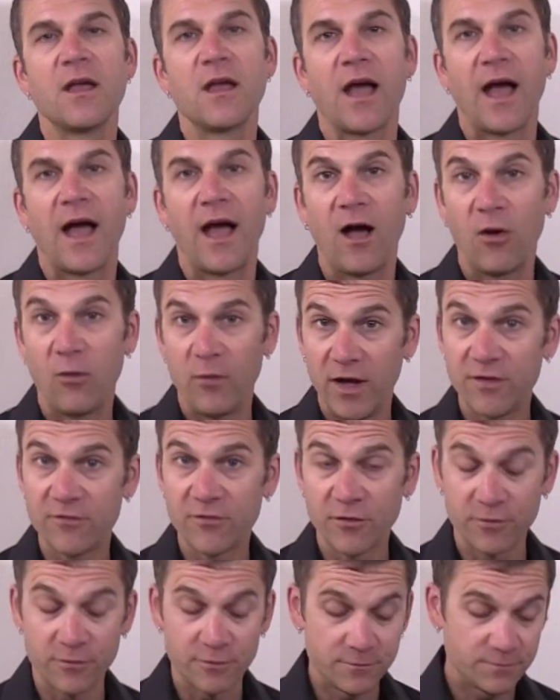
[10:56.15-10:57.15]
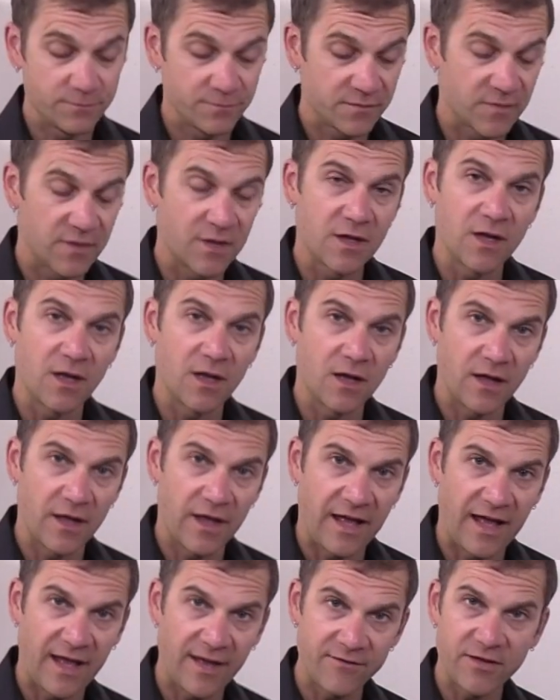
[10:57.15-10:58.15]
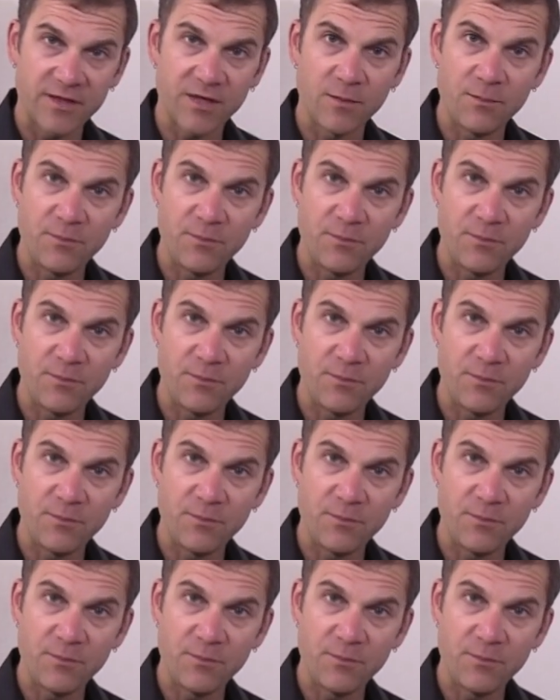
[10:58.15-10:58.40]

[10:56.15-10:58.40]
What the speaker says: However, having a